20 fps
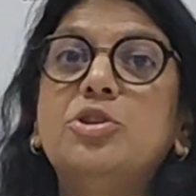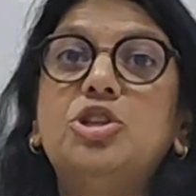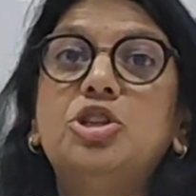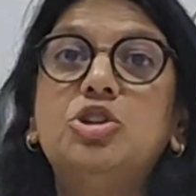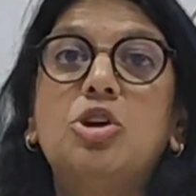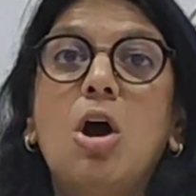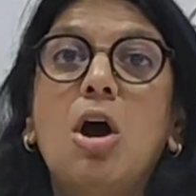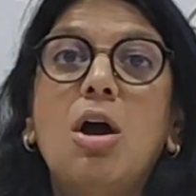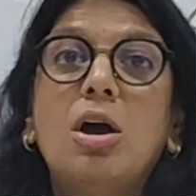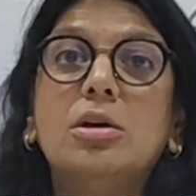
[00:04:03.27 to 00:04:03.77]
were
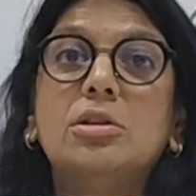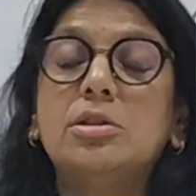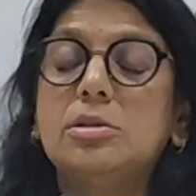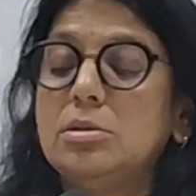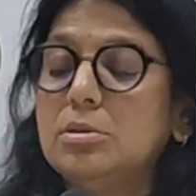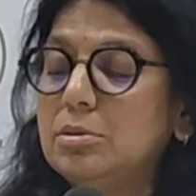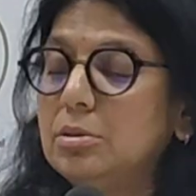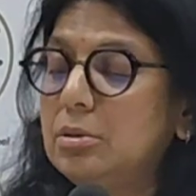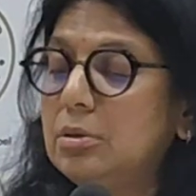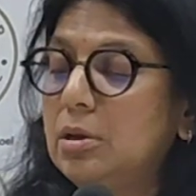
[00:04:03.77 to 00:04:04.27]
shocked
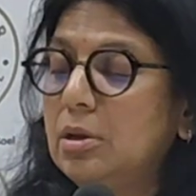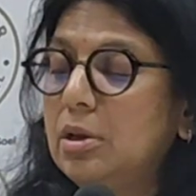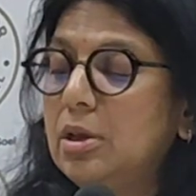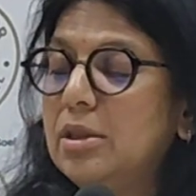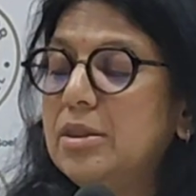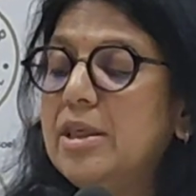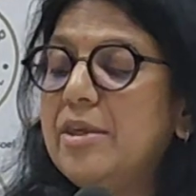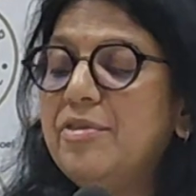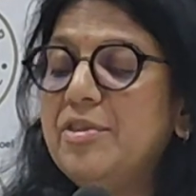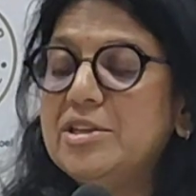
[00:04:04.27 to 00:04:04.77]

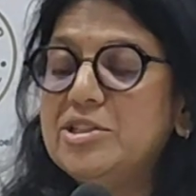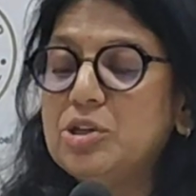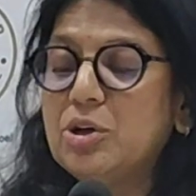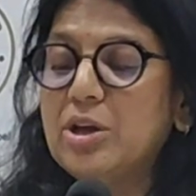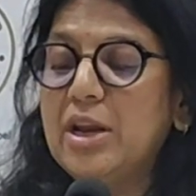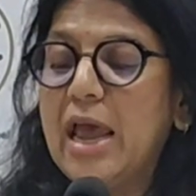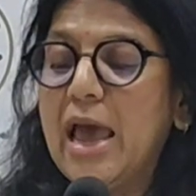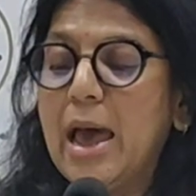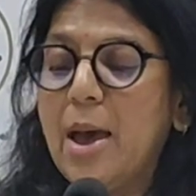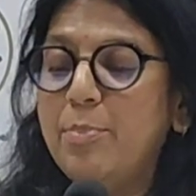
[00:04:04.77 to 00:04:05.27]
that this
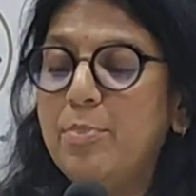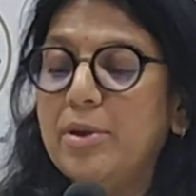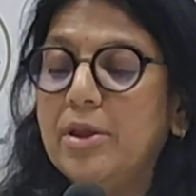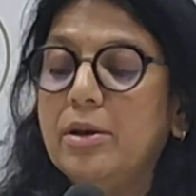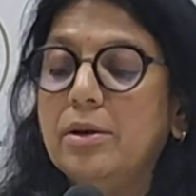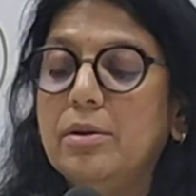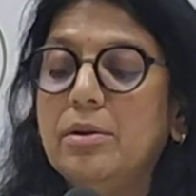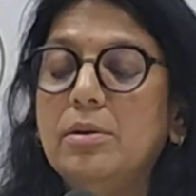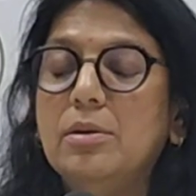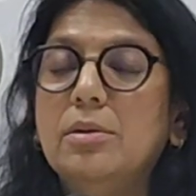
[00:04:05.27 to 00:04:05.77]
could
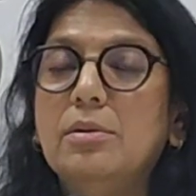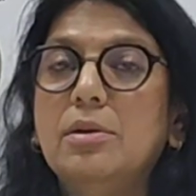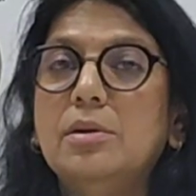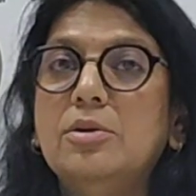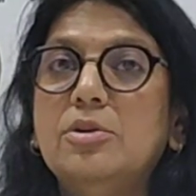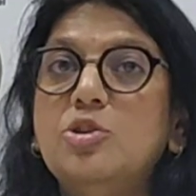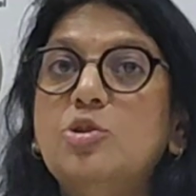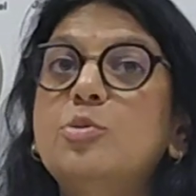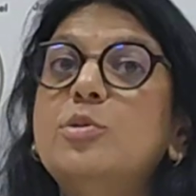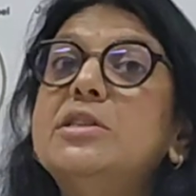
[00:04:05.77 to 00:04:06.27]
happen
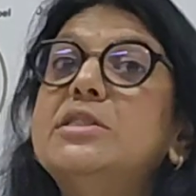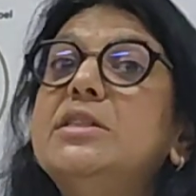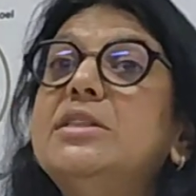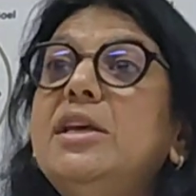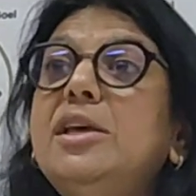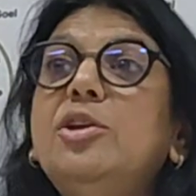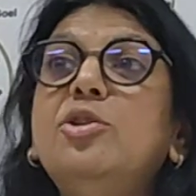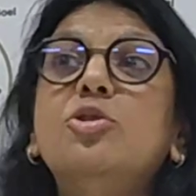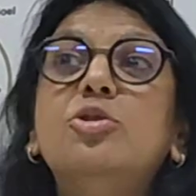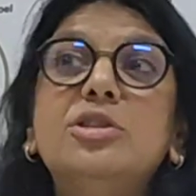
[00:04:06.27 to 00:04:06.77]
to a
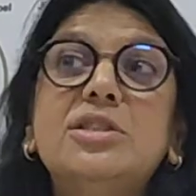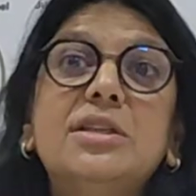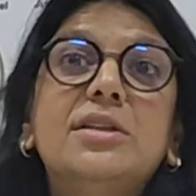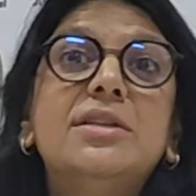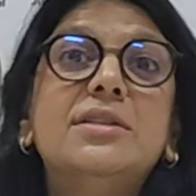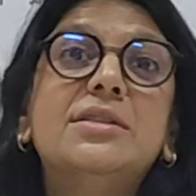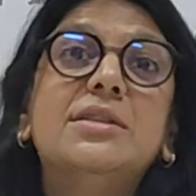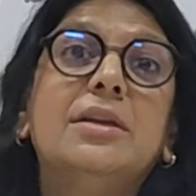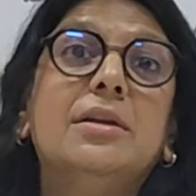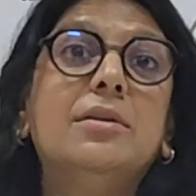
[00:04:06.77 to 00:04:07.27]
senior
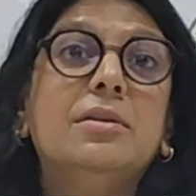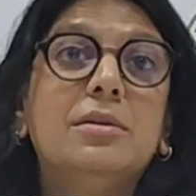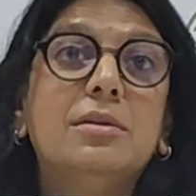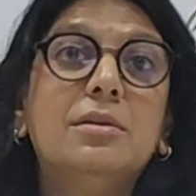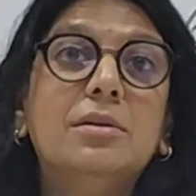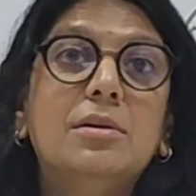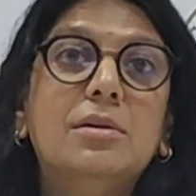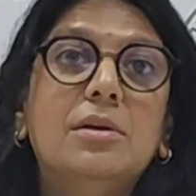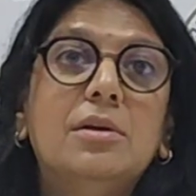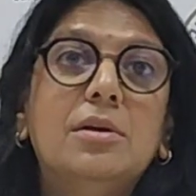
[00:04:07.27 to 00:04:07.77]
citizen
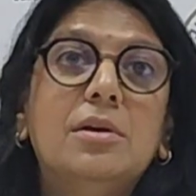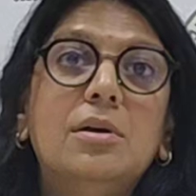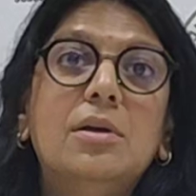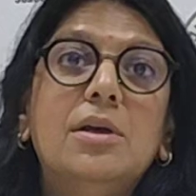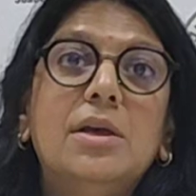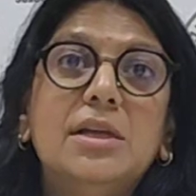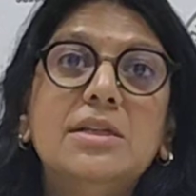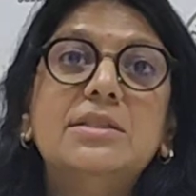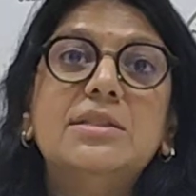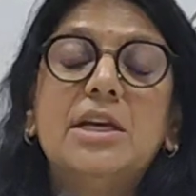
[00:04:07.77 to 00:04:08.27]

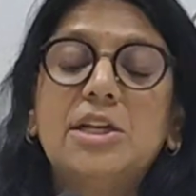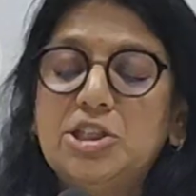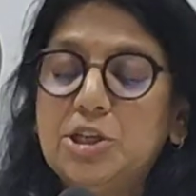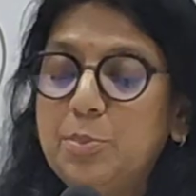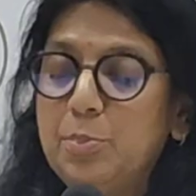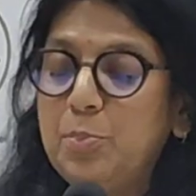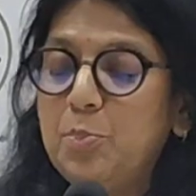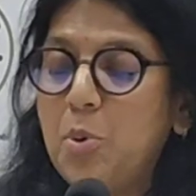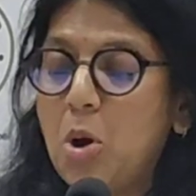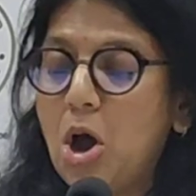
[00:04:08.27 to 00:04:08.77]
in such
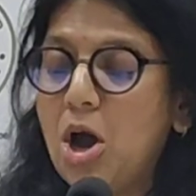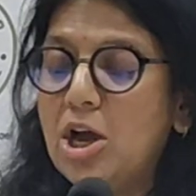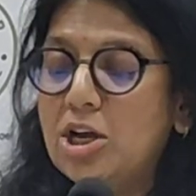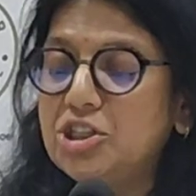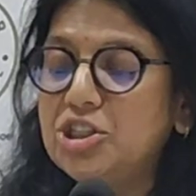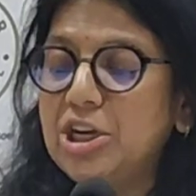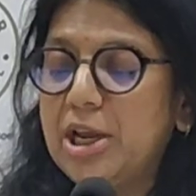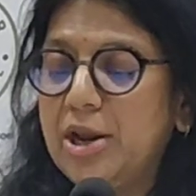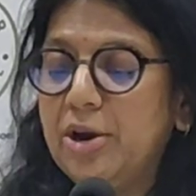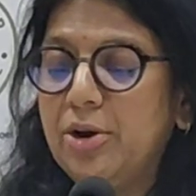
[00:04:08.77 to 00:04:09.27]
a
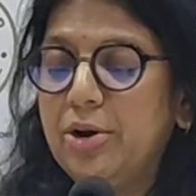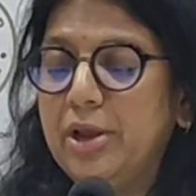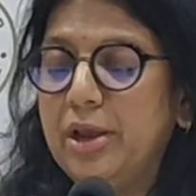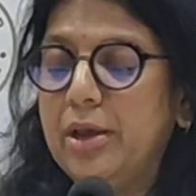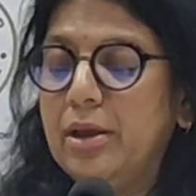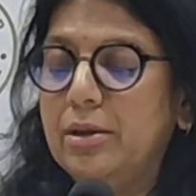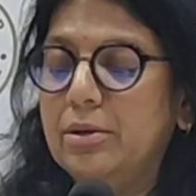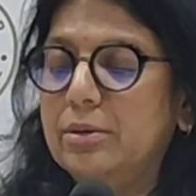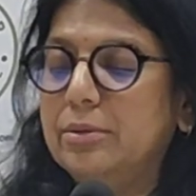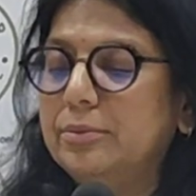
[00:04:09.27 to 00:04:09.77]
posh
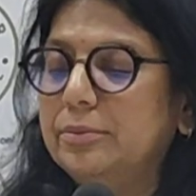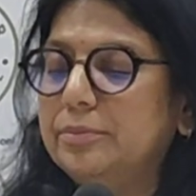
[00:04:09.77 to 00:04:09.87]
area.